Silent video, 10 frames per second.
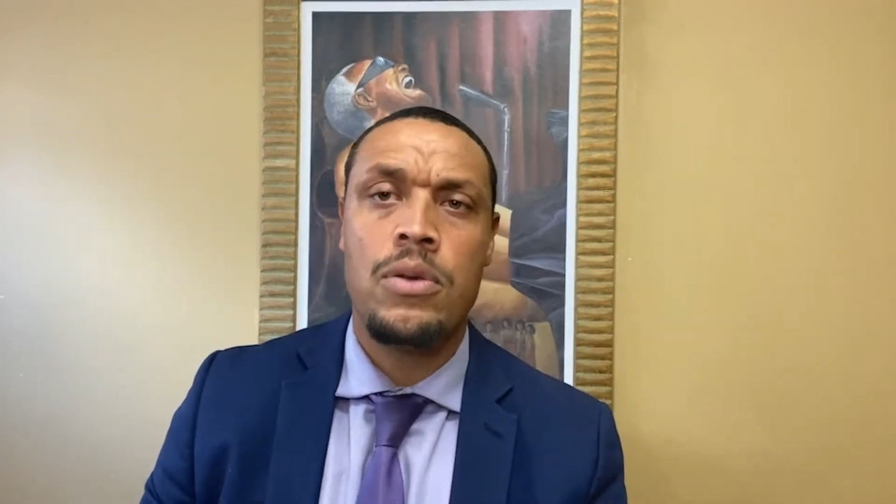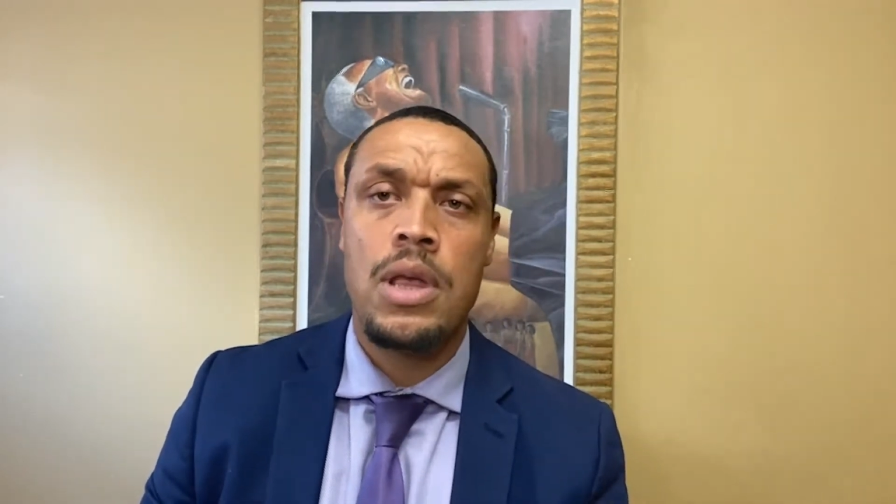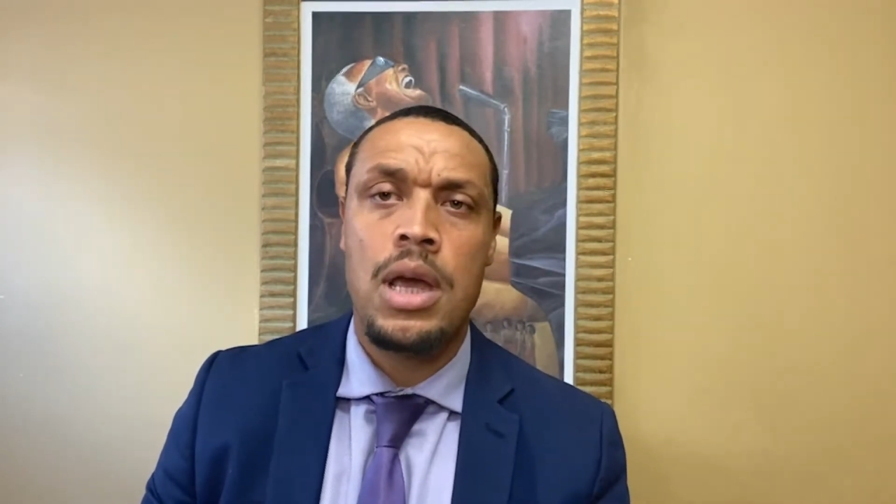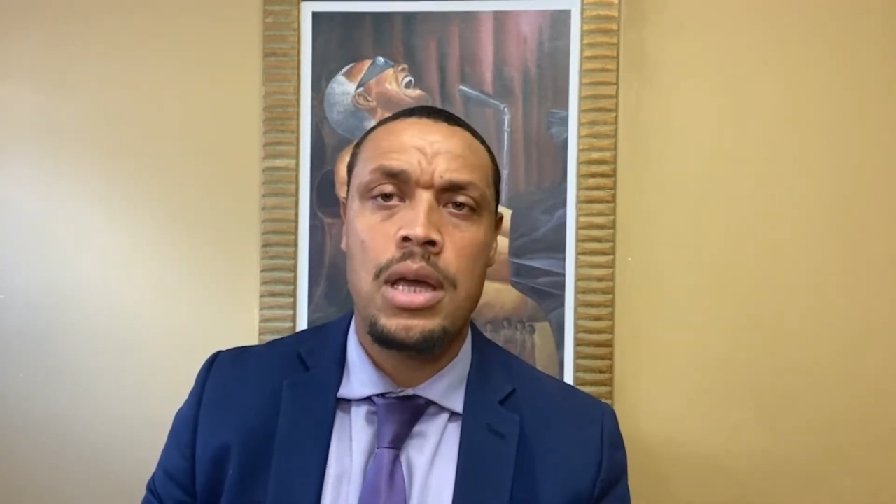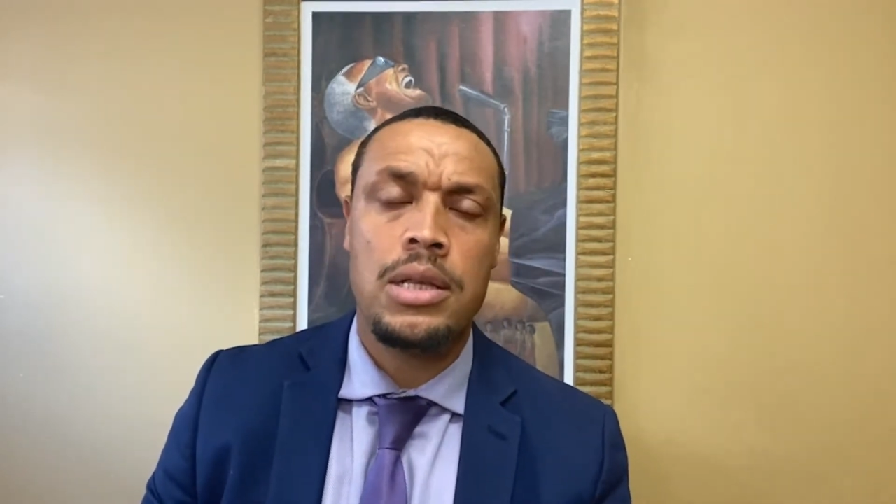
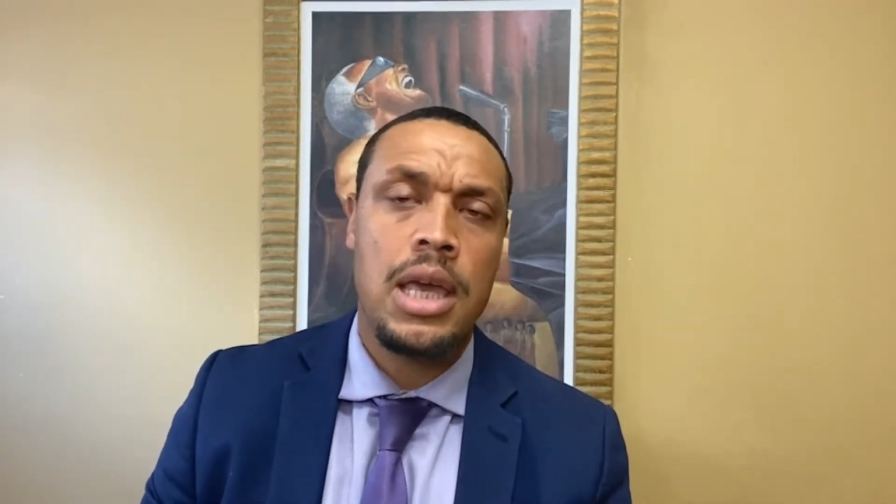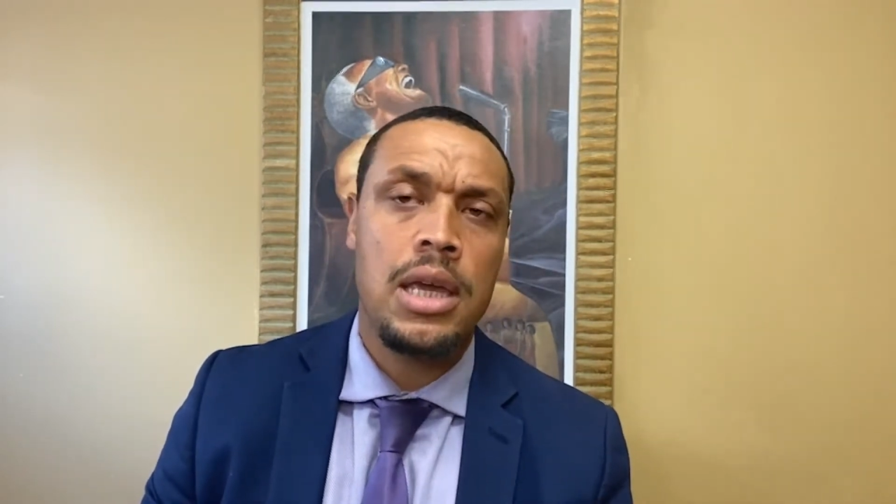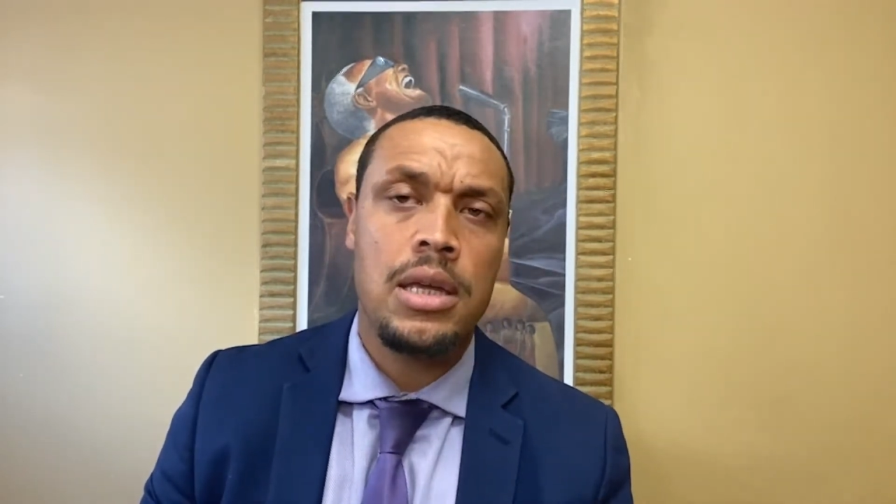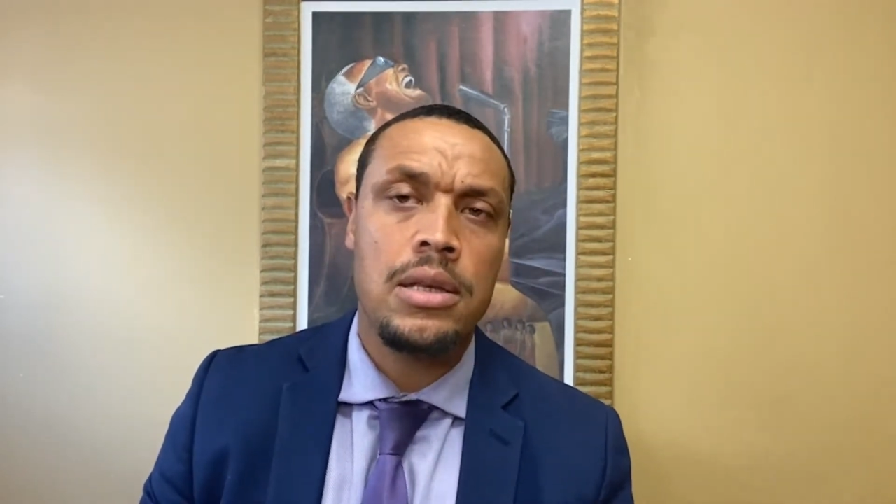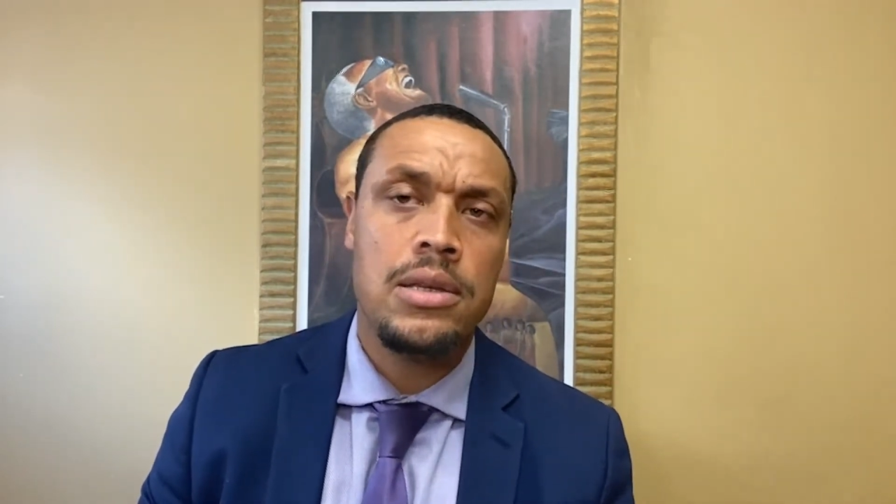like they
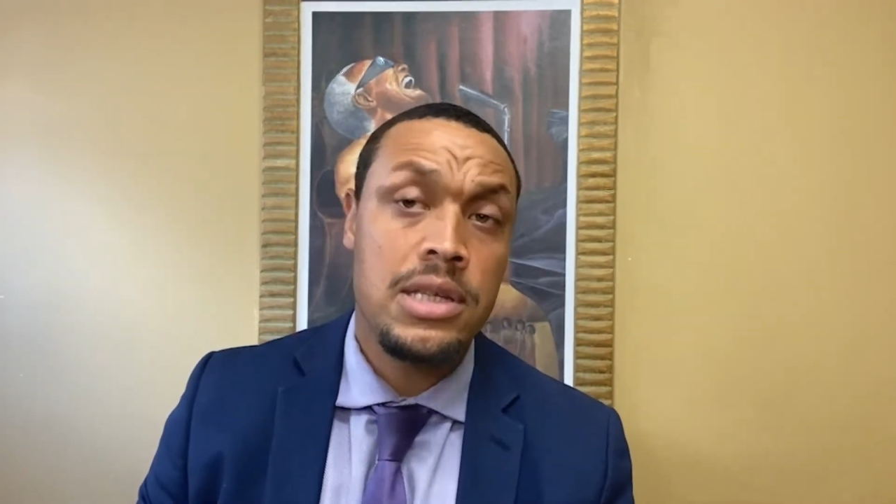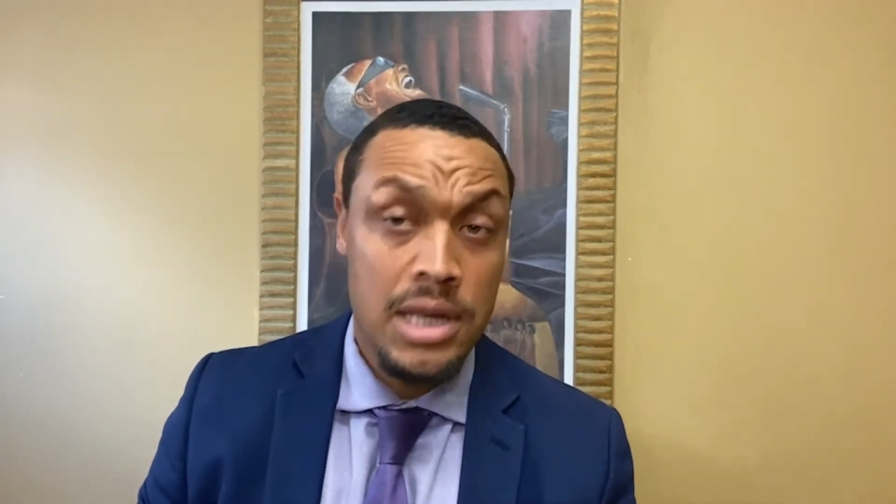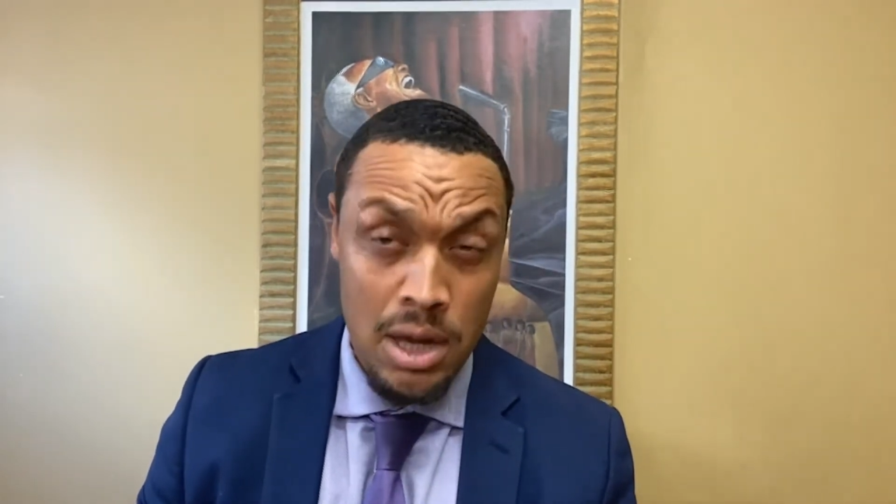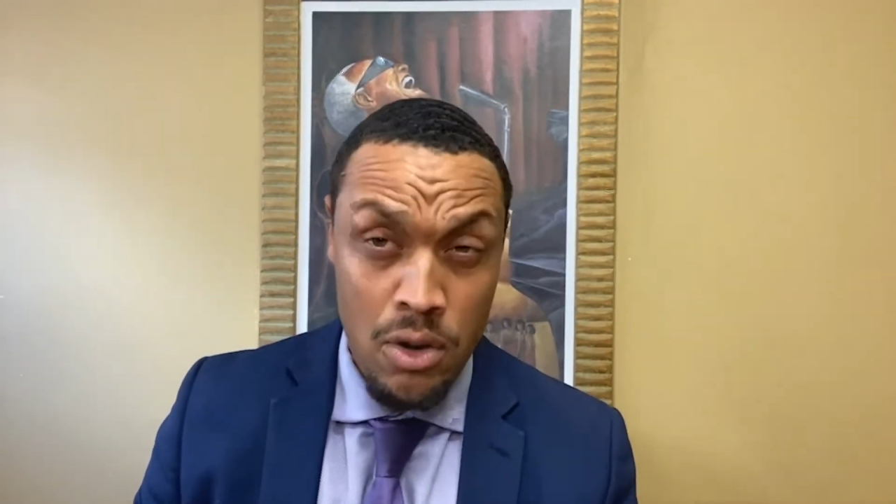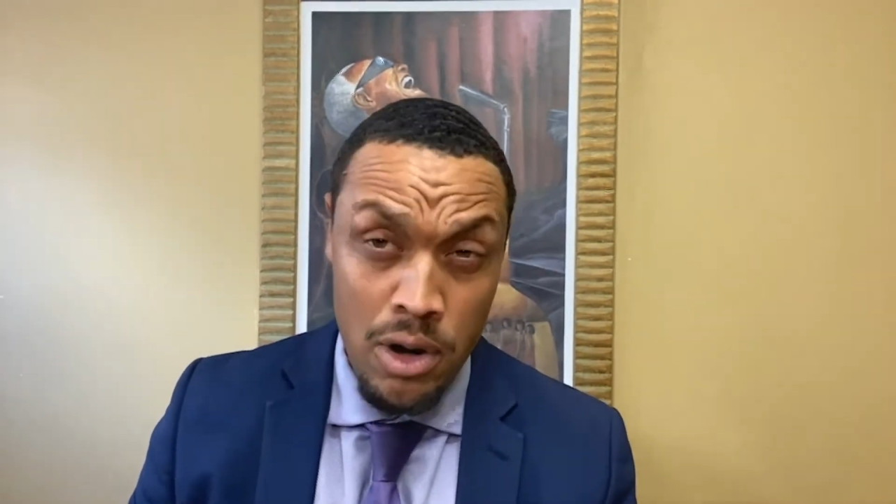could
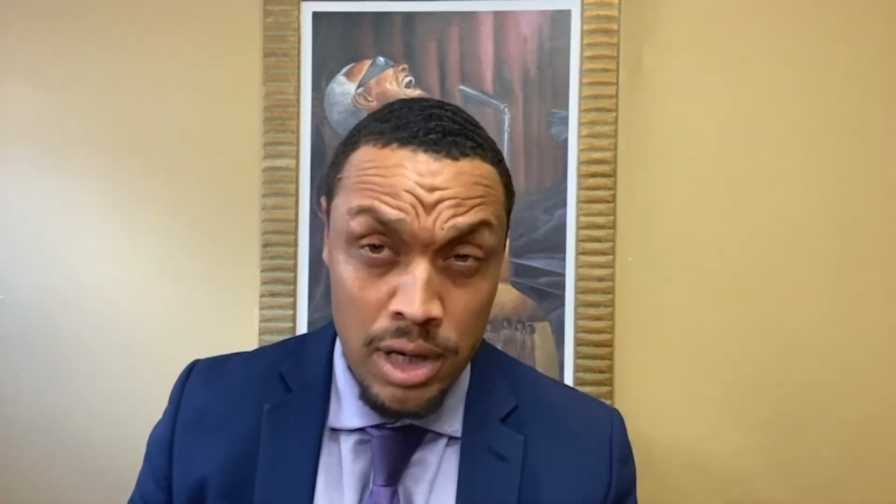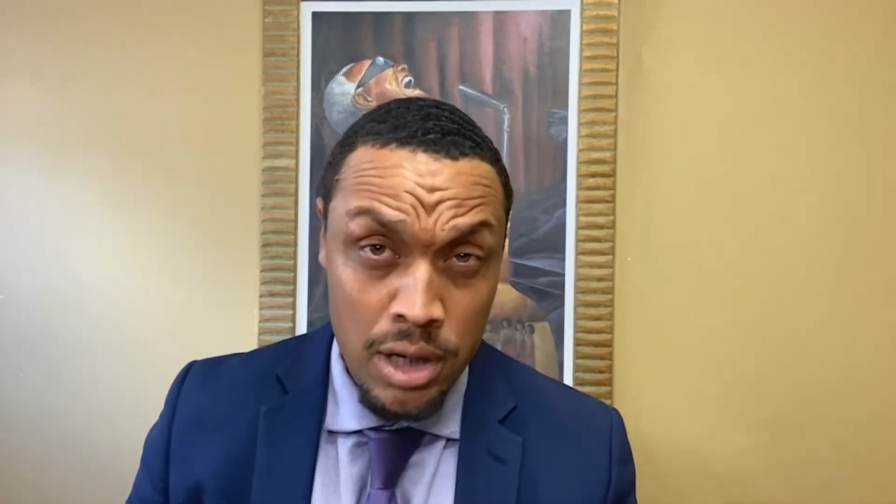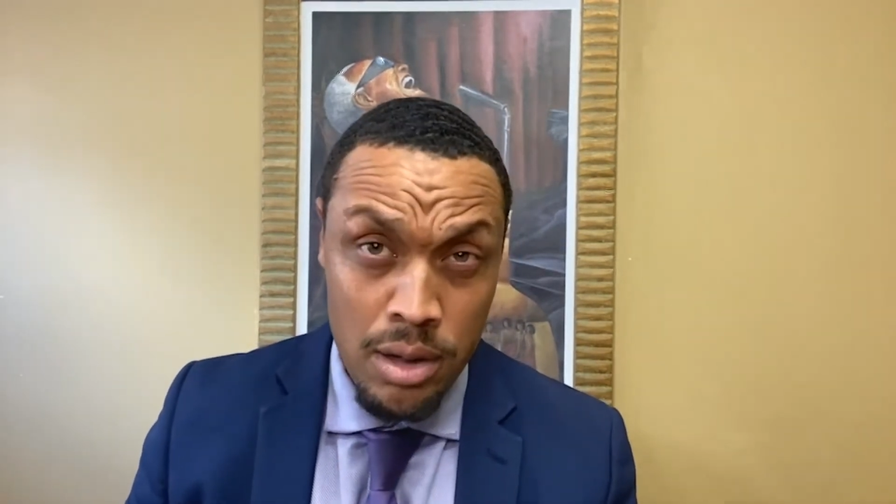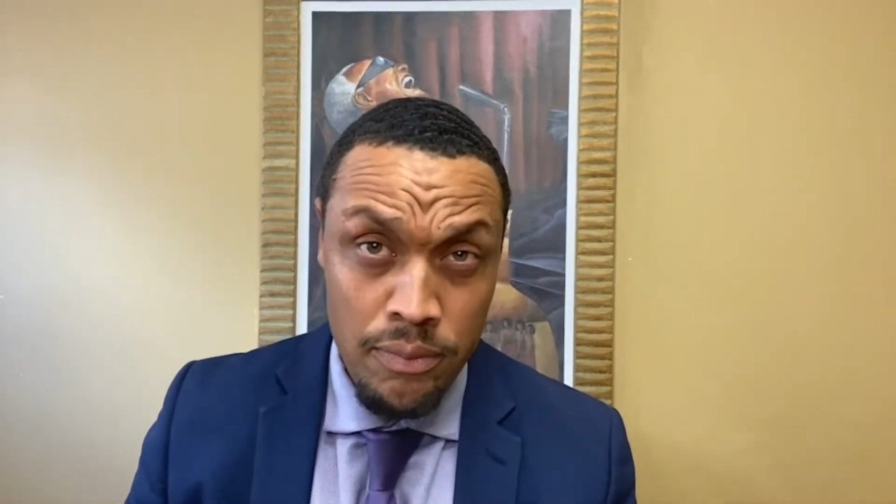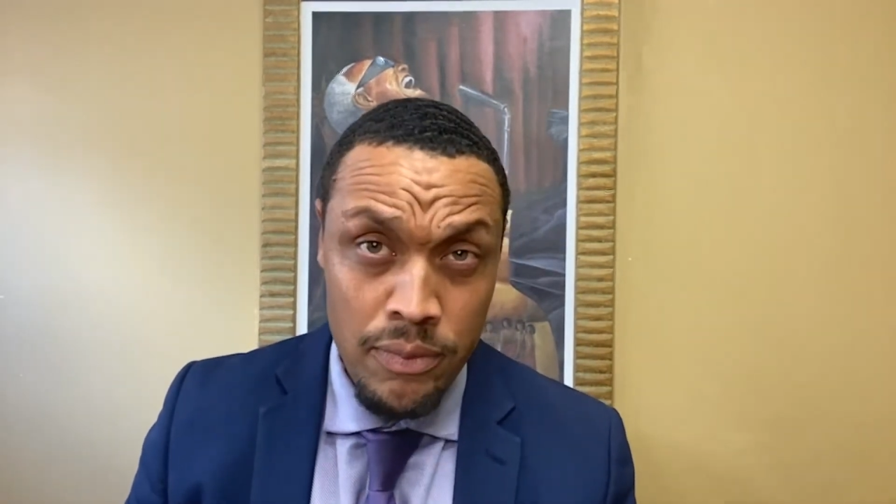discount our income,